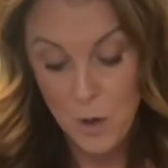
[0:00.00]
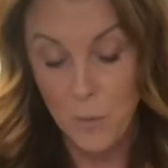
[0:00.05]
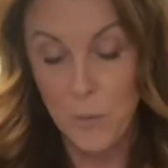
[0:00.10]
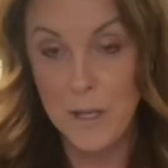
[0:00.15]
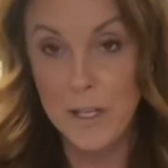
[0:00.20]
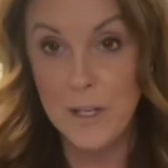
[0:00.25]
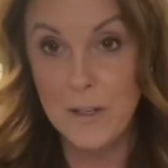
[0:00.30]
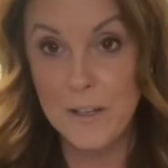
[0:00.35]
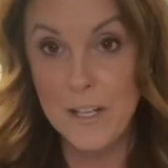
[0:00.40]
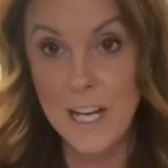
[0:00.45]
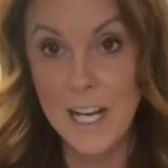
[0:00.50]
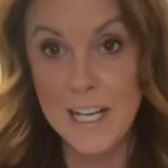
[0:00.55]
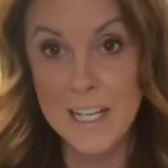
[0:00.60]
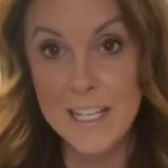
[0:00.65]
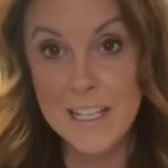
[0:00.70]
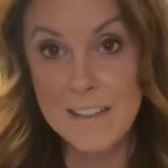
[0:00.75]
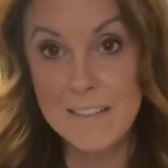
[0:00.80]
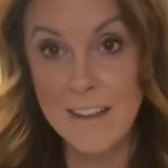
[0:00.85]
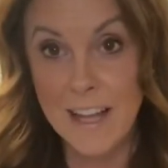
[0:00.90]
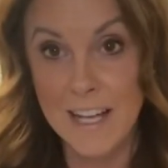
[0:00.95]
When you're
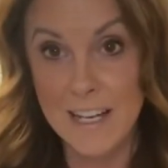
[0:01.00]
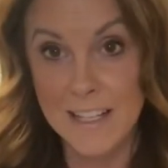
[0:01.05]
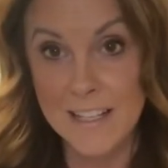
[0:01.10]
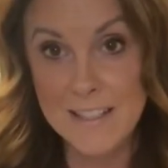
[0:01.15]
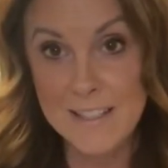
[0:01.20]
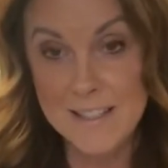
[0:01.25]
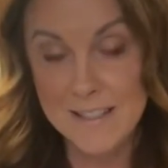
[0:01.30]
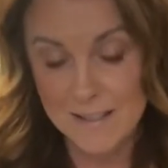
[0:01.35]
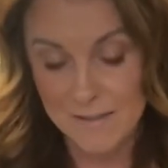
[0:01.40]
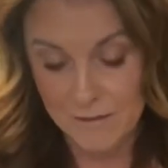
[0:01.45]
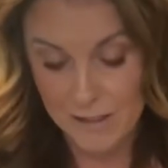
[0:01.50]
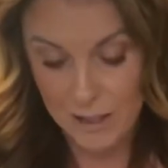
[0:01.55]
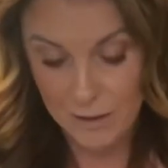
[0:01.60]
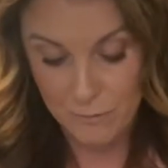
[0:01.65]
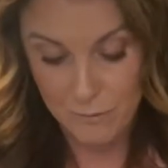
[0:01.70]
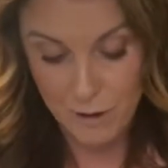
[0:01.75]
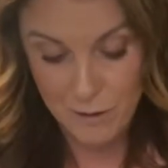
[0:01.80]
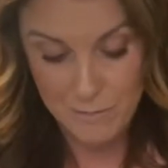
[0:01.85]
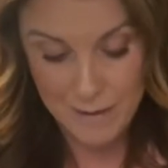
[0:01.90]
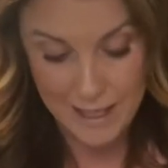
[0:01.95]
cutting lettuce, like
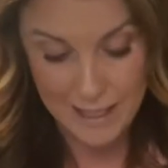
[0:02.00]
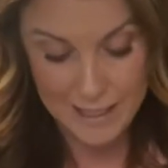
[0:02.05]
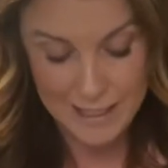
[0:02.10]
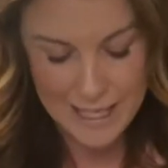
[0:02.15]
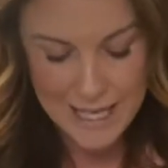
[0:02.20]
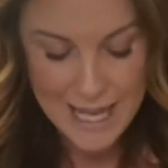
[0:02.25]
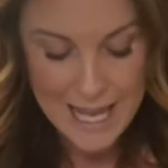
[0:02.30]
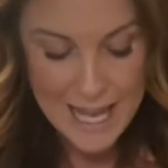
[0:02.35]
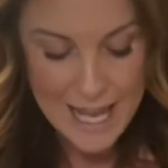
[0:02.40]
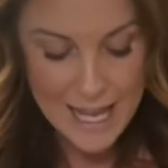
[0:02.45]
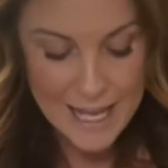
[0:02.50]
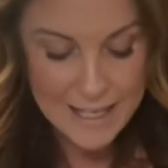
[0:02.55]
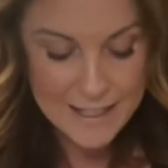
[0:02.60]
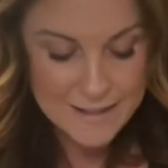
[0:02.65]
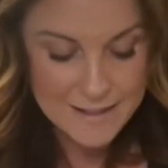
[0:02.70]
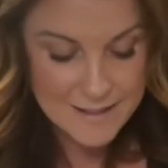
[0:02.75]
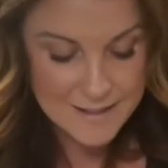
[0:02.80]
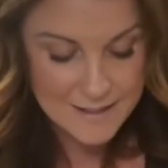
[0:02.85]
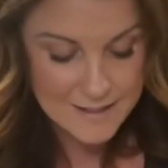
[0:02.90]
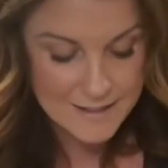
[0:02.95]
romaine,
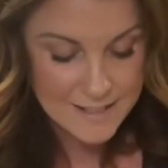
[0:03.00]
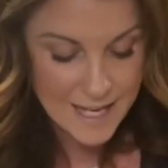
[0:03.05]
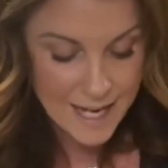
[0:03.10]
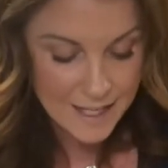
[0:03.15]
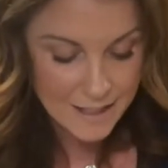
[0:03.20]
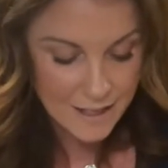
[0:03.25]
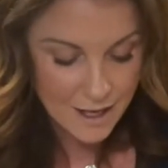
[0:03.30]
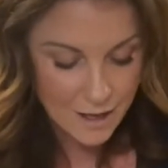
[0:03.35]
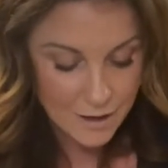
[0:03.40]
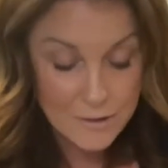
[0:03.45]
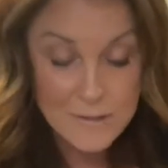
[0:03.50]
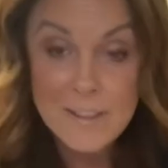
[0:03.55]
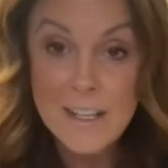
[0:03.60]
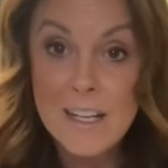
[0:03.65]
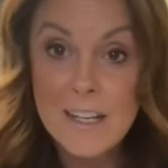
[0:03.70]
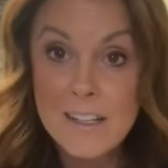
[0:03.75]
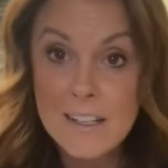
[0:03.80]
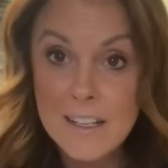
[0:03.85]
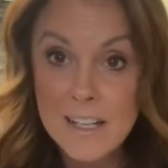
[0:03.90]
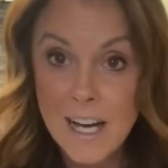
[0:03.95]
instead of
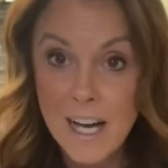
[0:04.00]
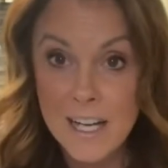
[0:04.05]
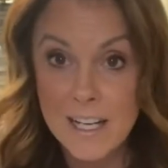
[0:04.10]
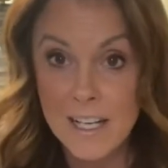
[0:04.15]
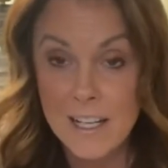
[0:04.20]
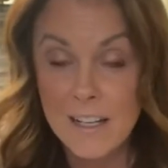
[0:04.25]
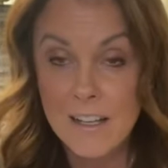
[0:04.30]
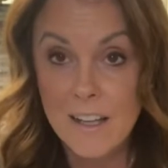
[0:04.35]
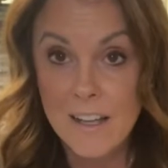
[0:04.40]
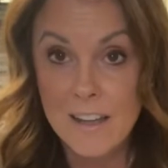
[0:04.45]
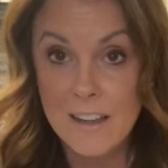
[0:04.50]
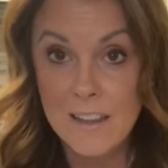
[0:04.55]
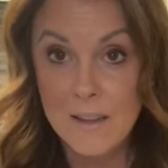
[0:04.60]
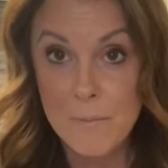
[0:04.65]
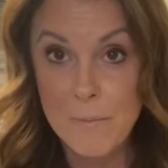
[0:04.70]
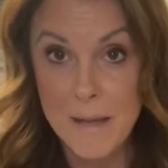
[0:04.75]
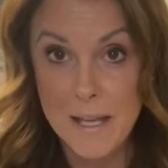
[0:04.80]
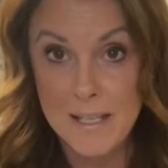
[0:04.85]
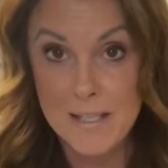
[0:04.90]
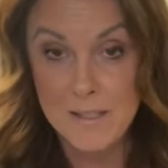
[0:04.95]
cutting the
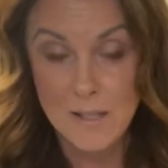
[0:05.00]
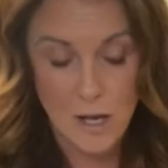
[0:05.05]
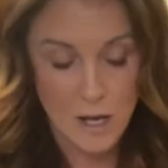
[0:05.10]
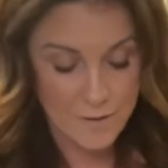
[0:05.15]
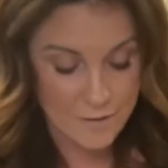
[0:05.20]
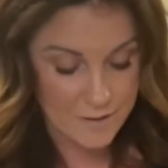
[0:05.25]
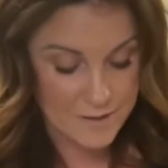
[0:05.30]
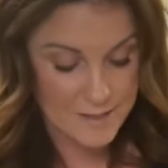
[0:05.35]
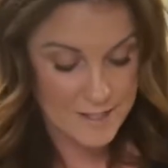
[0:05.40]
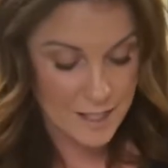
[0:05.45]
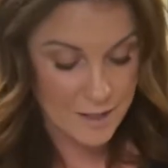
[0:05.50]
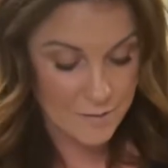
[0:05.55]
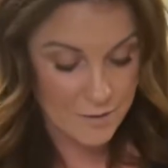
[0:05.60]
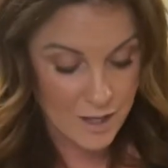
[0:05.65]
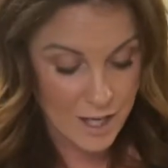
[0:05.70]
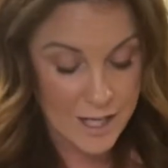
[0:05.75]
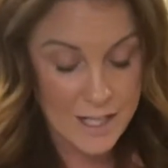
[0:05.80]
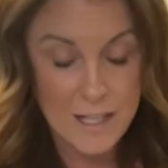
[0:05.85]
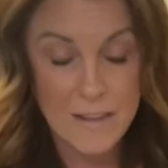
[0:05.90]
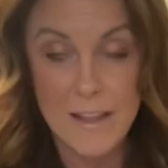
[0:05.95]
base off, instead of
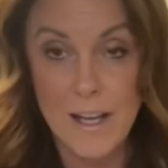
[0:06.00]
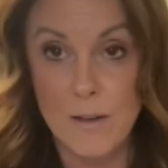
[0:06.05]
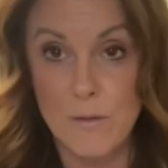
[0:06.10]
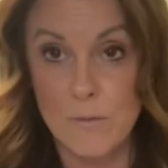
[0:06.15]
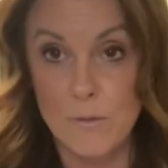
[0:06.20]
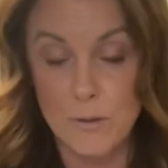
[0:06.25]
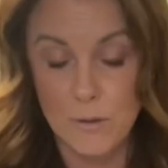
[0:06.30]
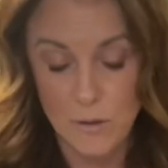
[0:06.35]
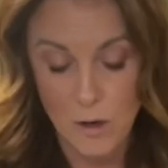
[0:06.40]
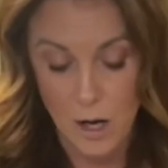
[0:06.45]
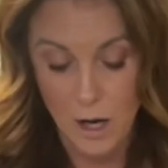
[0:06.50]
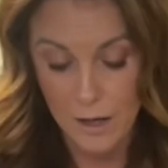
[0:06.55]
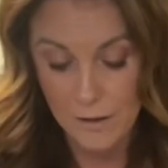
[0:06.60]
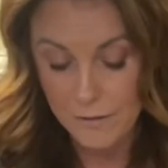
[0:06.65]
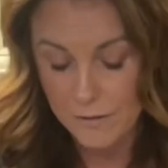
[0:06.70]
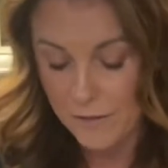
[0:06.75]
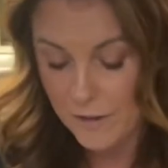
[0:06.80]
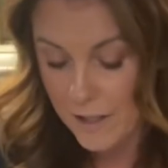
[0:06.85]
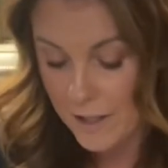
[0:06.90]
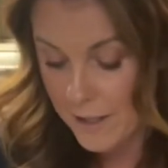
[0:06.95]
cutting that root off,
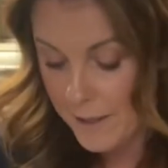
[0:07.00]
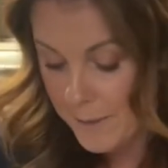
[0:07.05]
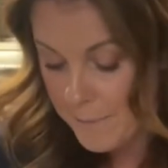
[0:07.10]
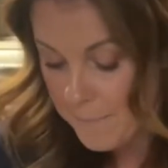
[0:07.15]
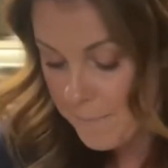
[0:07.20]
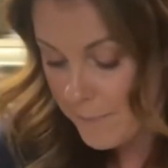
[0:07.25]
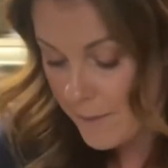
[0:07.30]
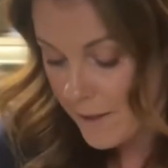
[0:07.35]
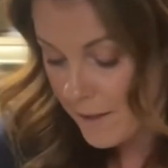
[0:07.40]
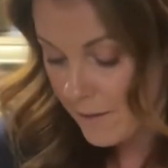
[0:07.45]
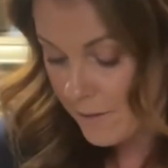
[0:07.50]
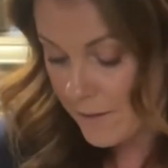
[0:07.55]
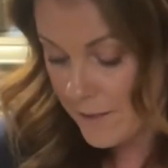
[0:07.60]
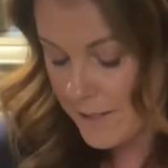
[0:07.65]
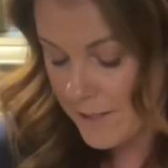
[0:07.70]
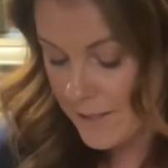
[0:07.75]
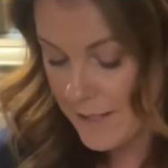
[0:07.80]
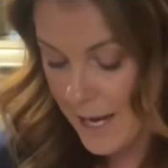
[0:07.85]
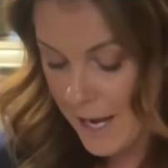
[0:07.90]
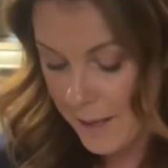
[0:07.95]
the
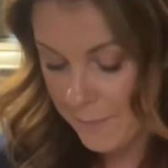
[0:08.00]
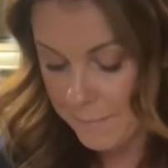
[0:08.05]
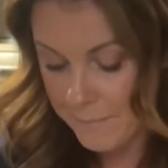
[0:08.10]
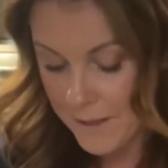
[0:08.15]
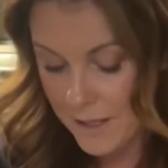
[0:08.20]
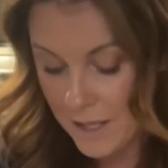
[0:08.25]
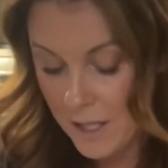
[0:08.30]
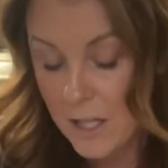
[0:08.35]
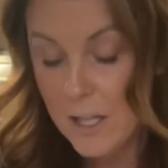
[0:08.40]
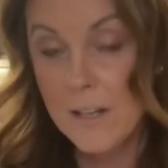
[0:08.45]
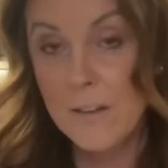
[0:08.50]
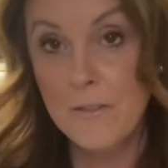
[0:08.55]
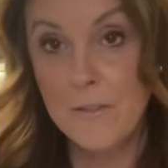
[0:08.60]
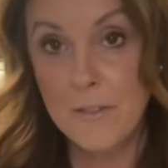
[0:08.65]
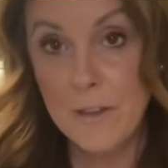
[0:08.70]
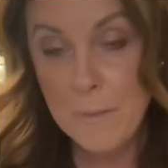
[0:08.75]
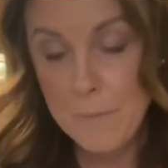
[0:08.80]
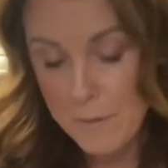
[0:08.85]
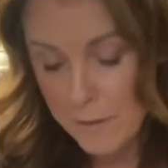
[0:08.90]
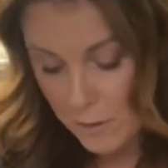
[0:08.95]
stem,
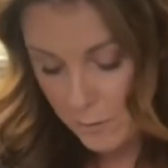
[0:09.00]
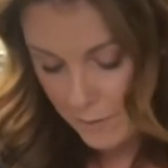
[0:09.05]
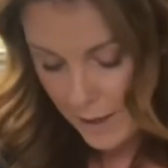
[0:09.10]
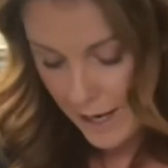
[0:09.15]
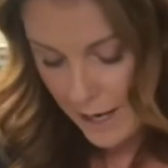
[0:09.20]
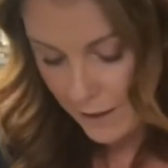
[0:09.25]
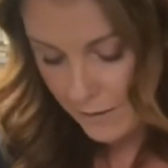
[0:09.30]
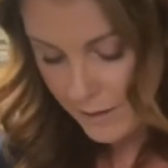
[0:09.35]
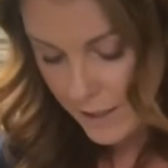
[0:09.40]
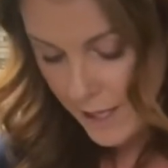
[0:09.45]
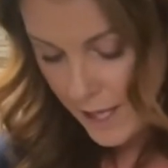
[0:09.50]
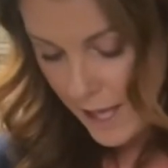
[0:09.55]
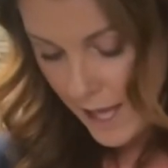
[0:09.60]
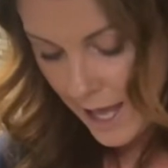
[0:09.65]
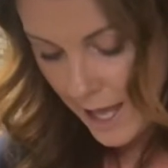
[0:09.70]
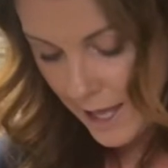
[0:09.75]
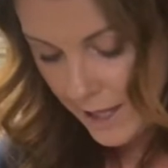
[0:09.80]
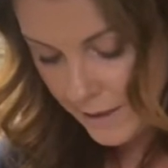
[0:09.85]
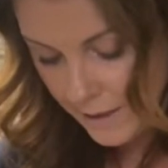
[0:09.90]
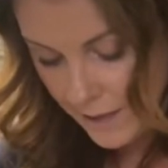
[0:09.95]
flip it around
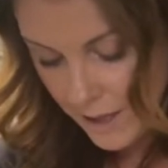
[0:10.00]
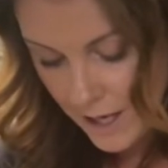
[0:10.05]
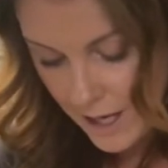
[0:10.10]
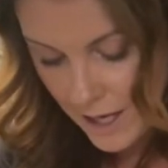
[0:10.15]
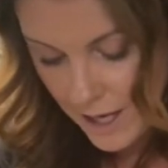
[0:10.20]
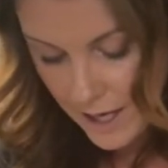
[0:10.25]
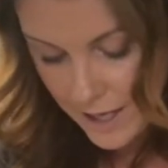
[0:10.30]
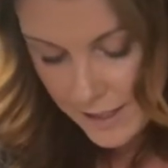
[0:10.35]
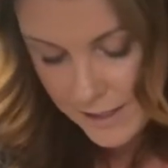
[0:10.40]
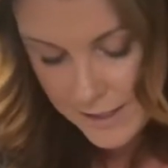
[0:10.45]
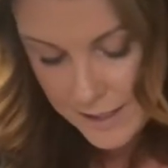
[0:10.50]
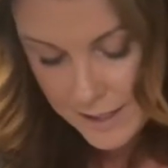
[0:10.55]
and cut